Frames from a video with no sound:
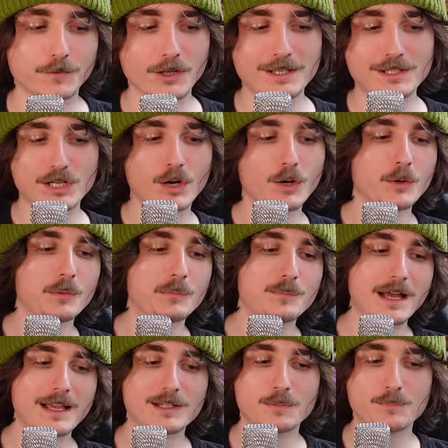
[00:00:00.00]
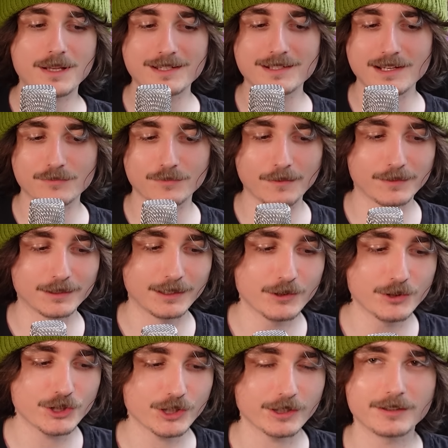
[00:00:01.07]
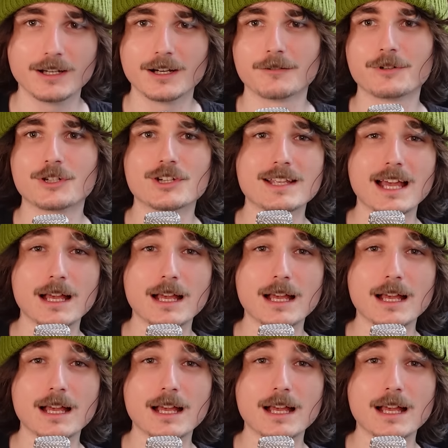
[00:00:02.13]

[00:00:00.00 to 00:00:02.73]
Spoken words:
for his home-based business revolution, which is